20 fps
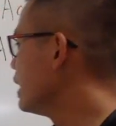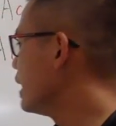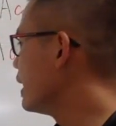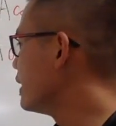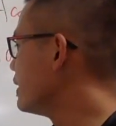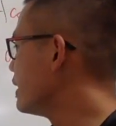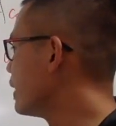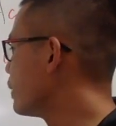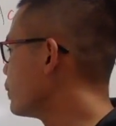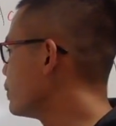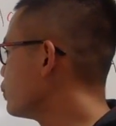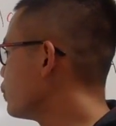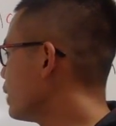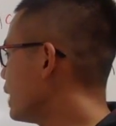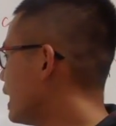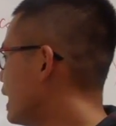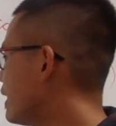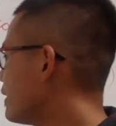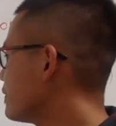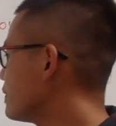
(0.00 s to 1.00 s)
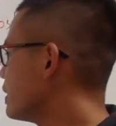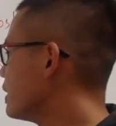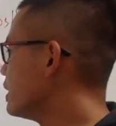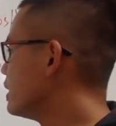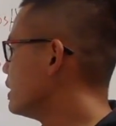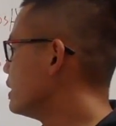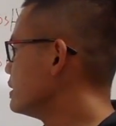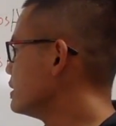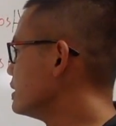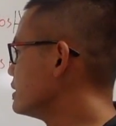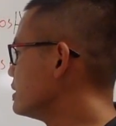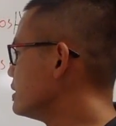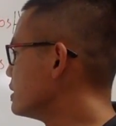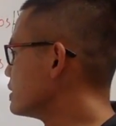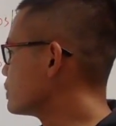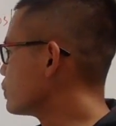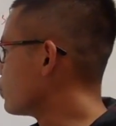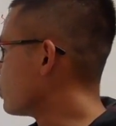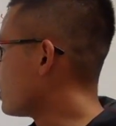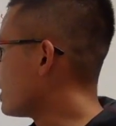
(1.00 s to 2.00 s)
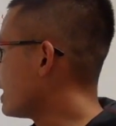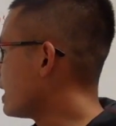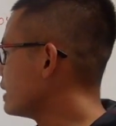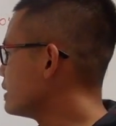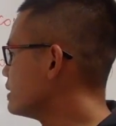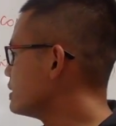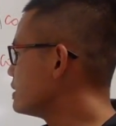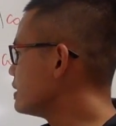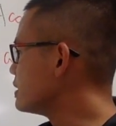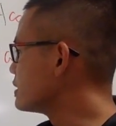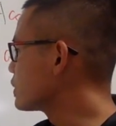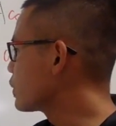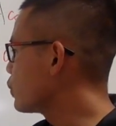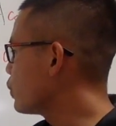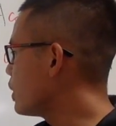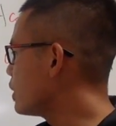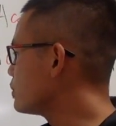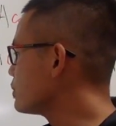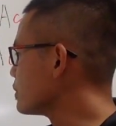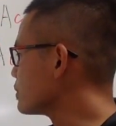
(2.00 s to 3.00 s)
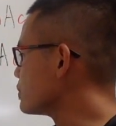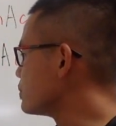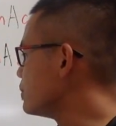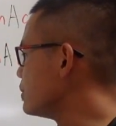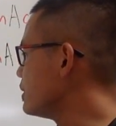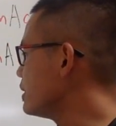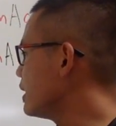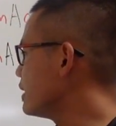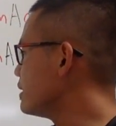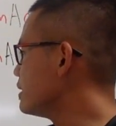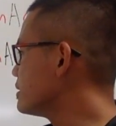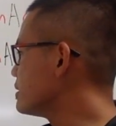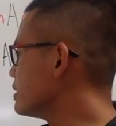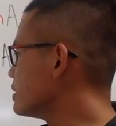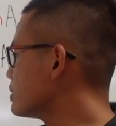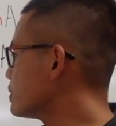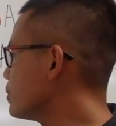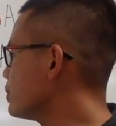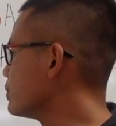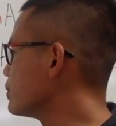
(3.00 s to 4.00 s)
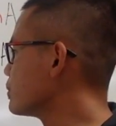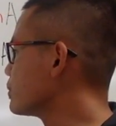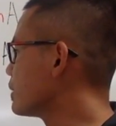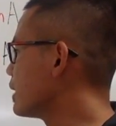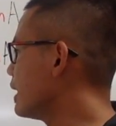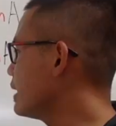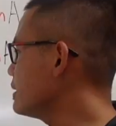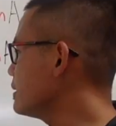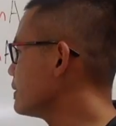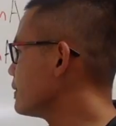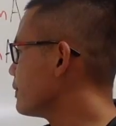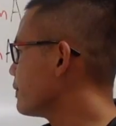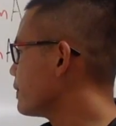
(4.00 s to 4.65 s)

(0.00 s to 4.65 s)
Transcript: and then we will have this is 1, this is square root of 3, and this is 2, right?